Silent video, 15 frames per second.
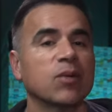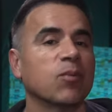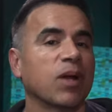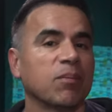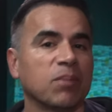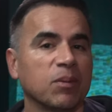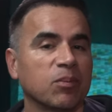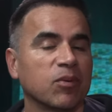the
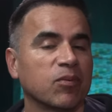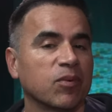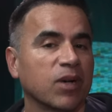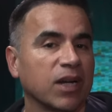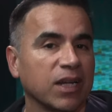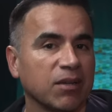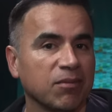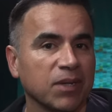right people
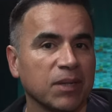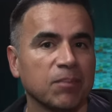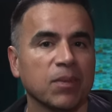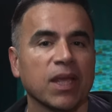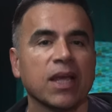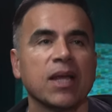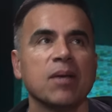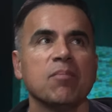for an EV.
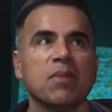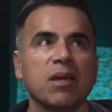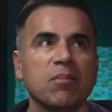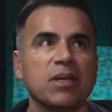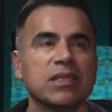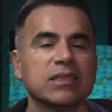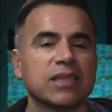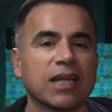
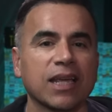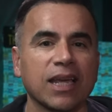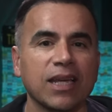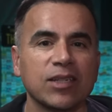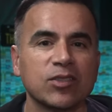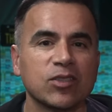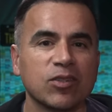Maybe it's a case